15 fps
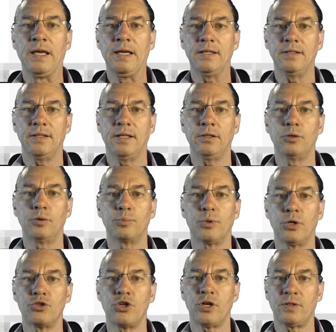then the
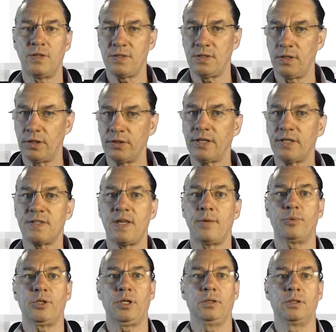project is not accepted.